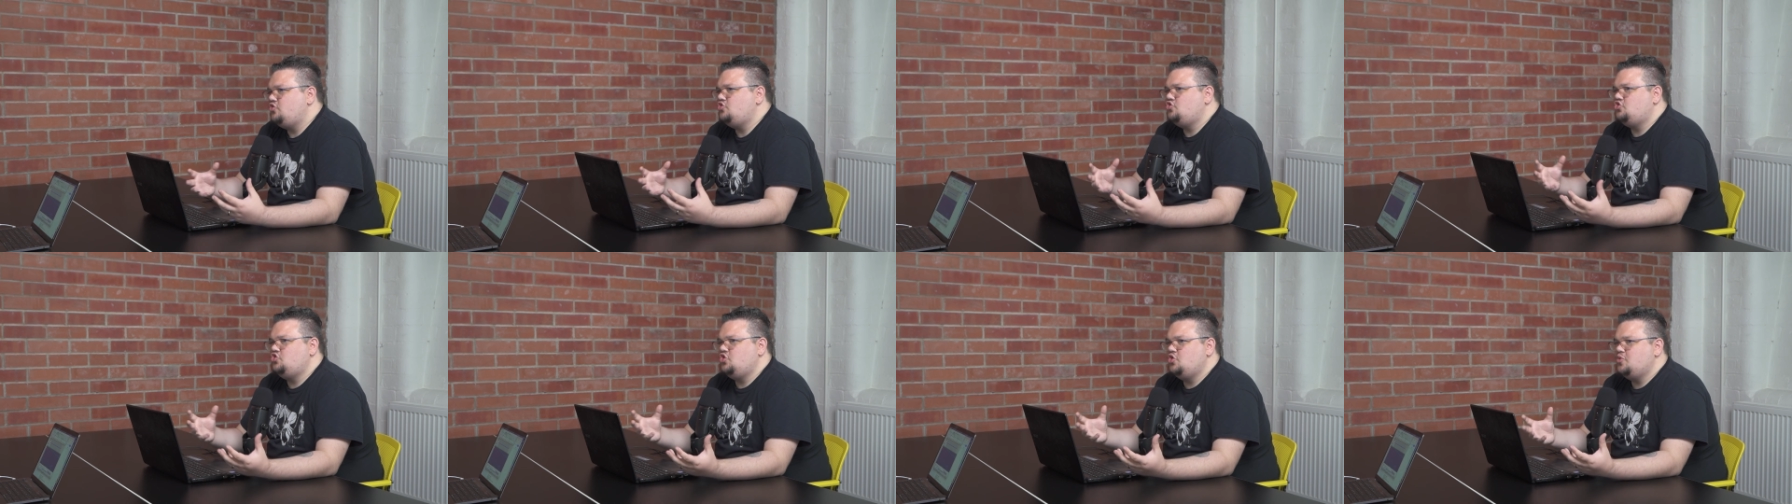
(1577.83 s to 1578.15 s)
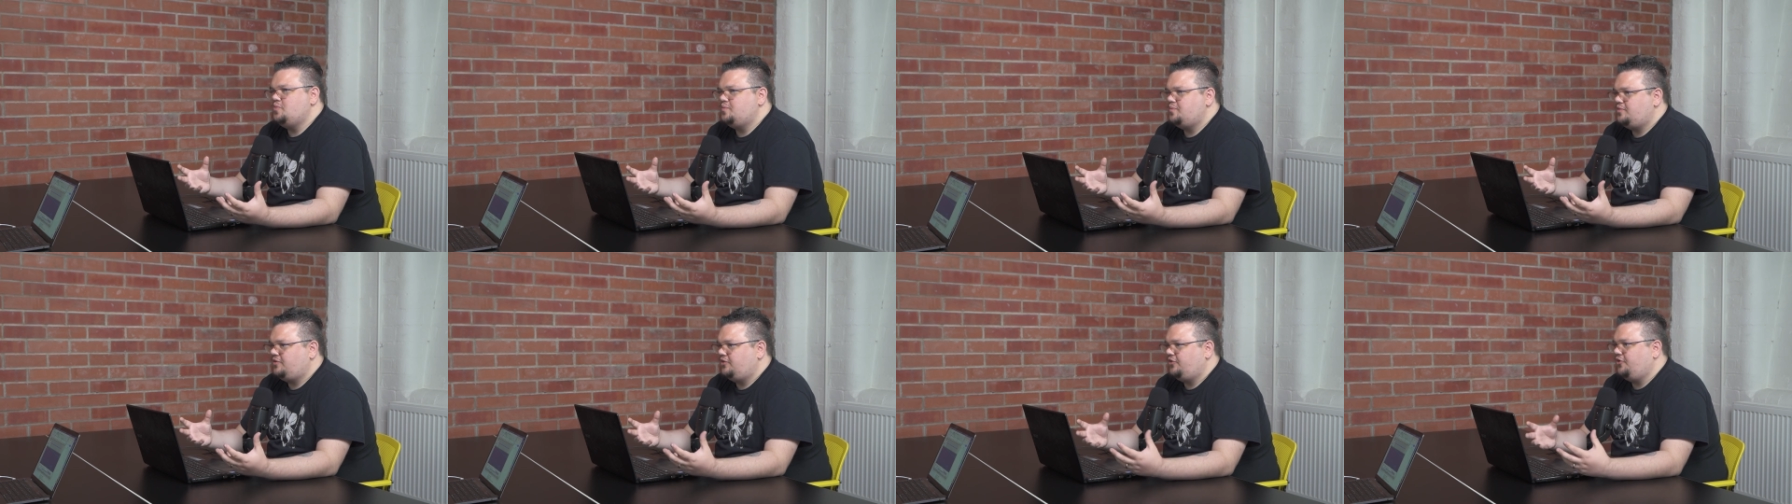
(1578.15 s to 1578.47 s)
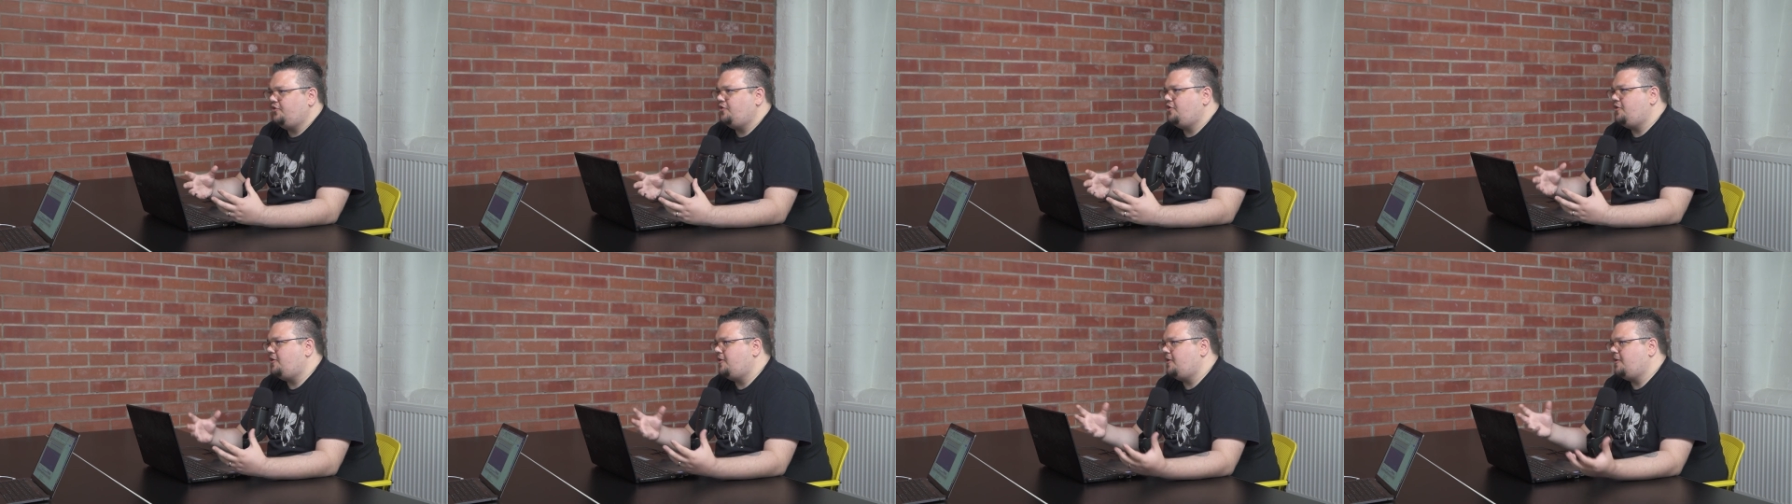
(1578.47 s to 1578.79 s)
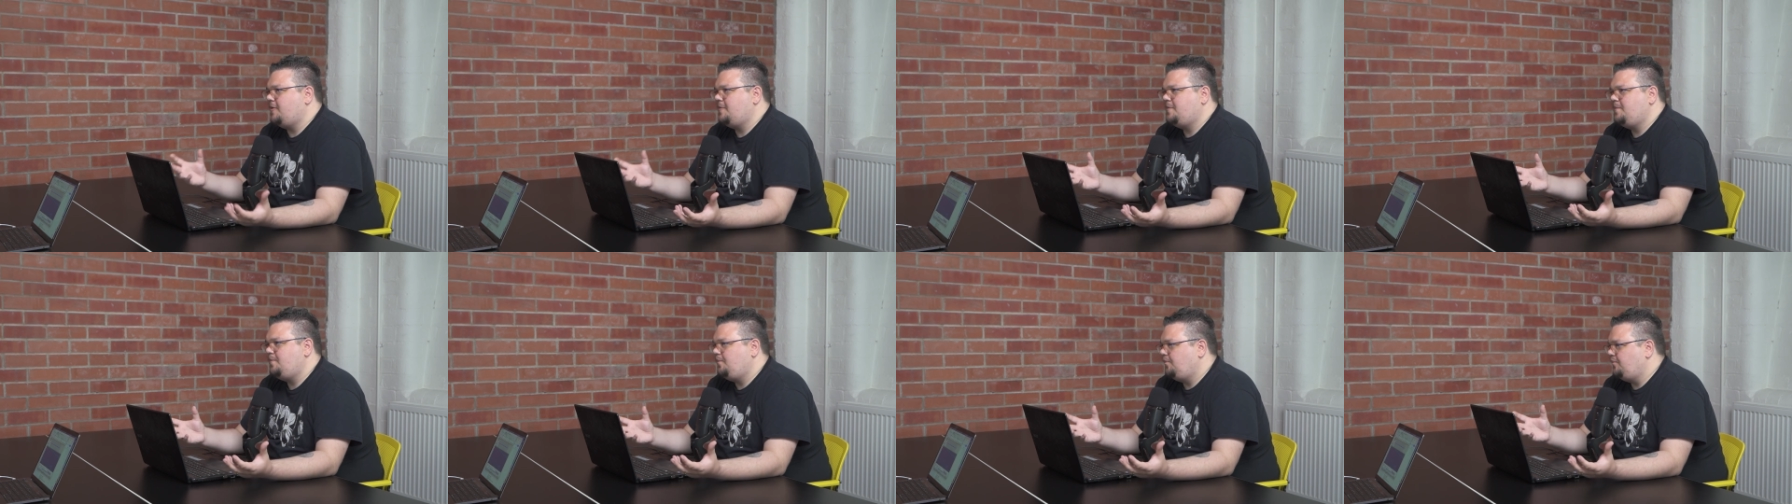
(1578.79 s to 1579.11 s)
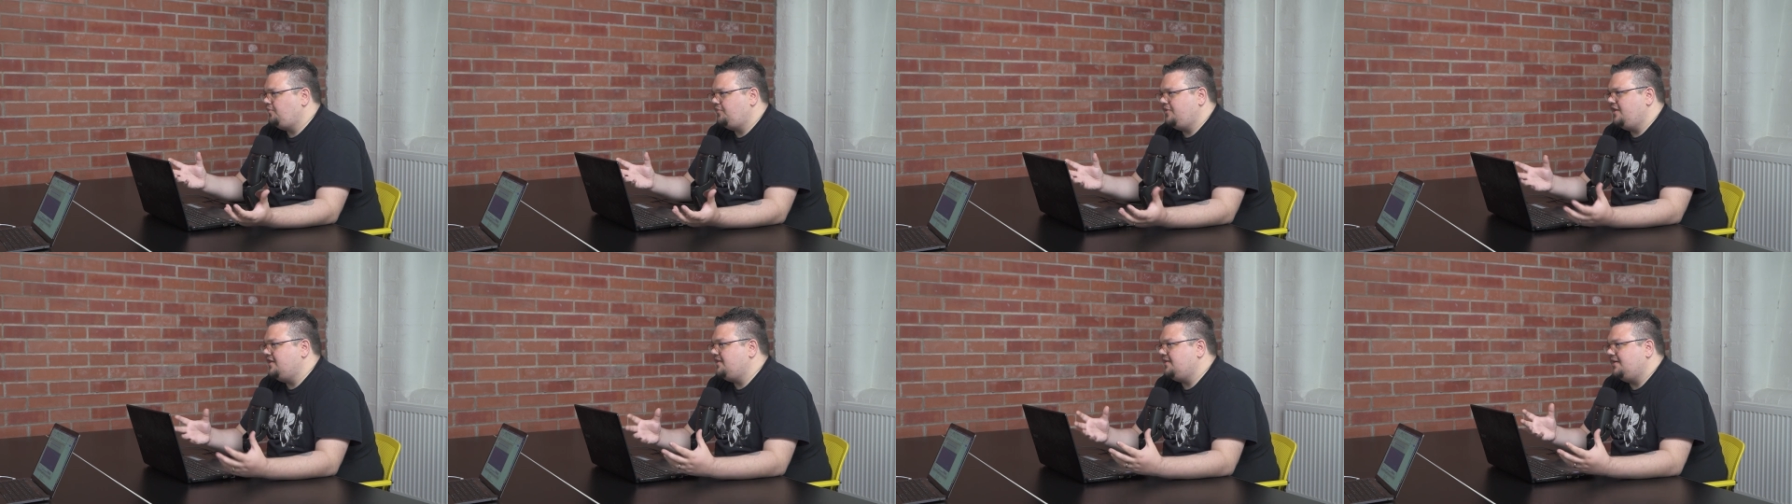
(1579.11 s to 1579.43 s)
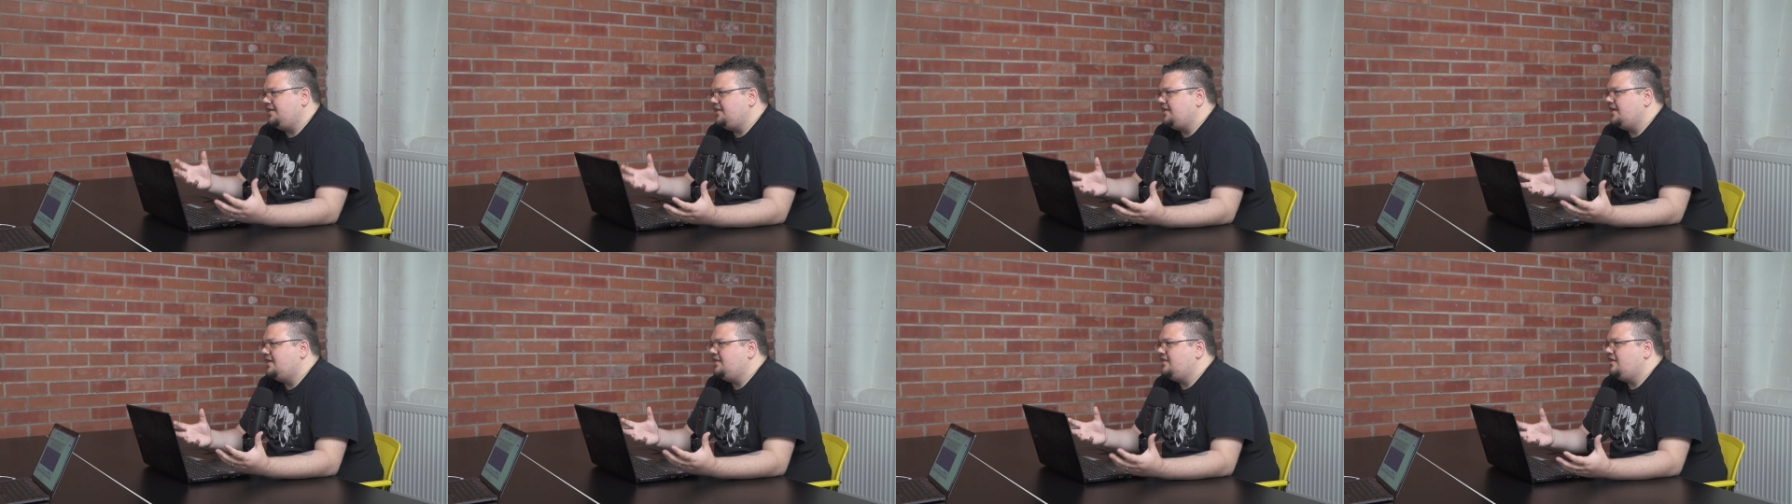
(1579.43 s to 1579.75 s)
duped or they
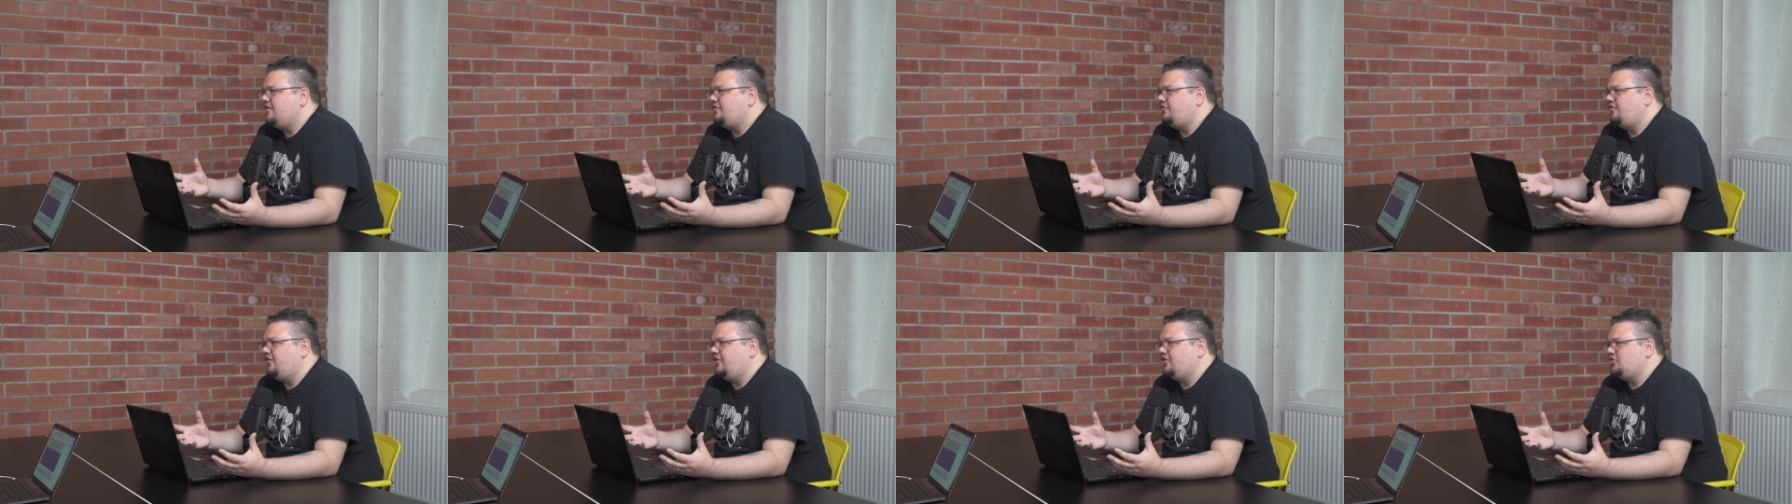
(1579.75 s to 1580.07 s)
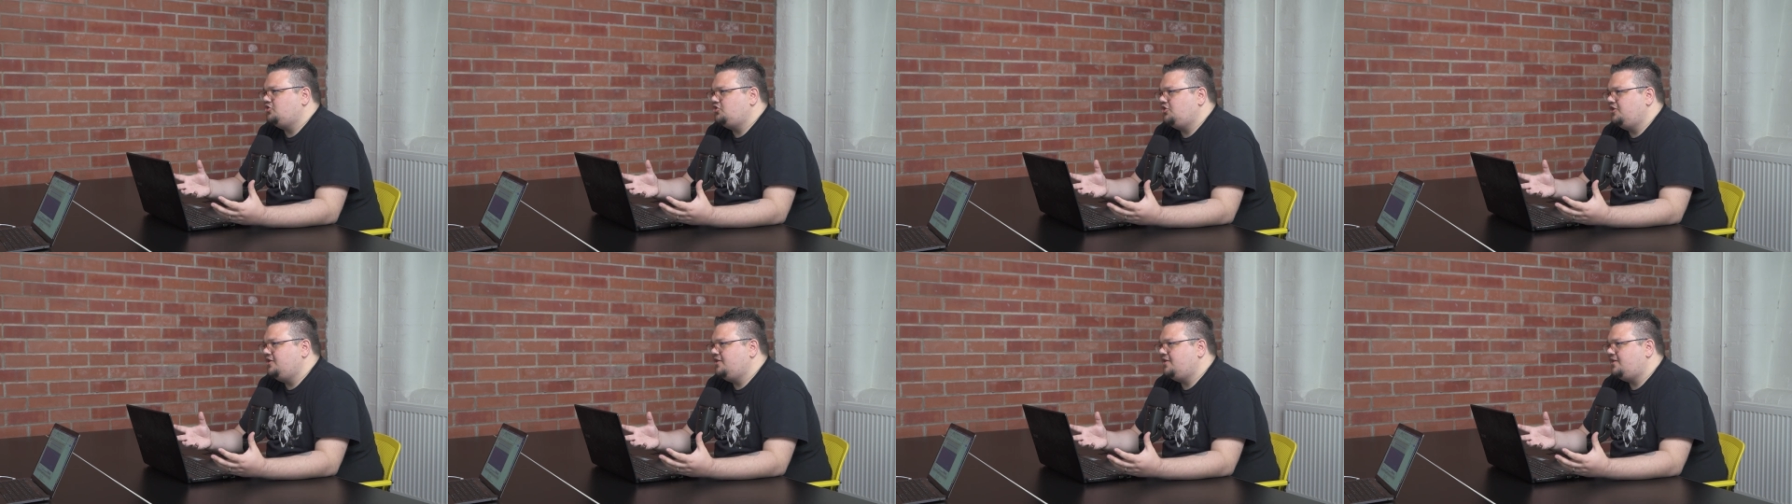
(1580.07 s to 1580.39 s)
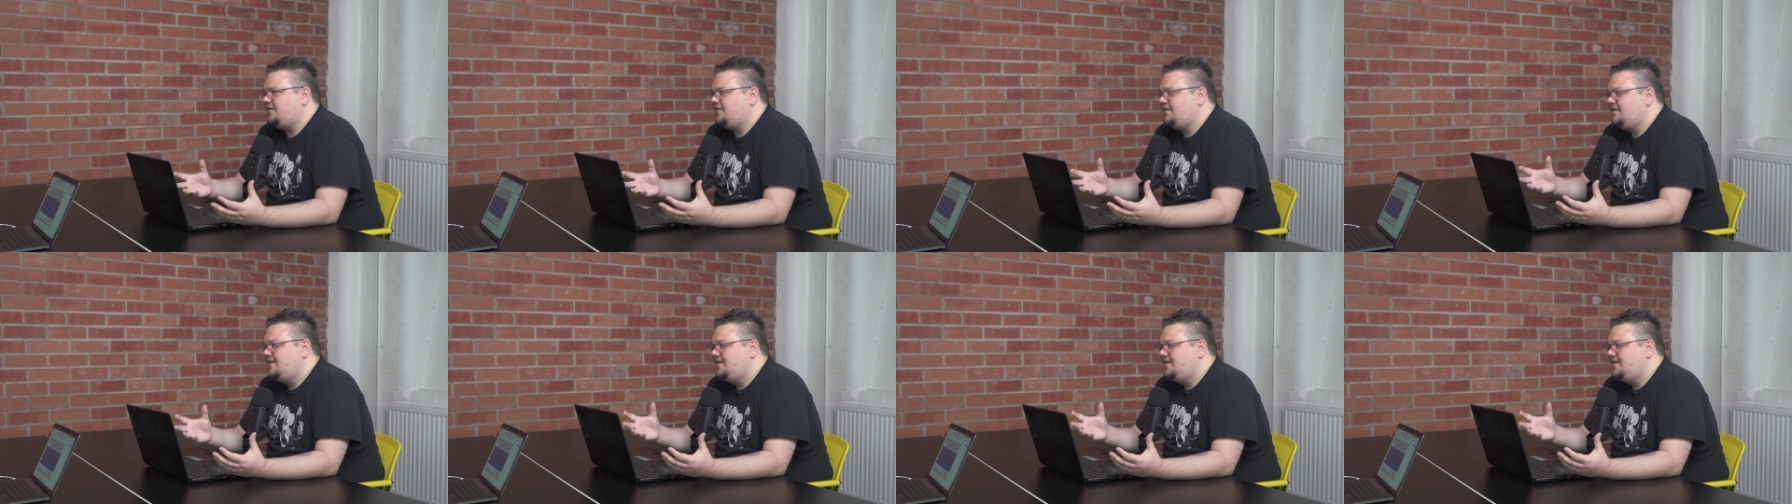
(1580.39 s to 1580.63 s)
didn't get their fair share,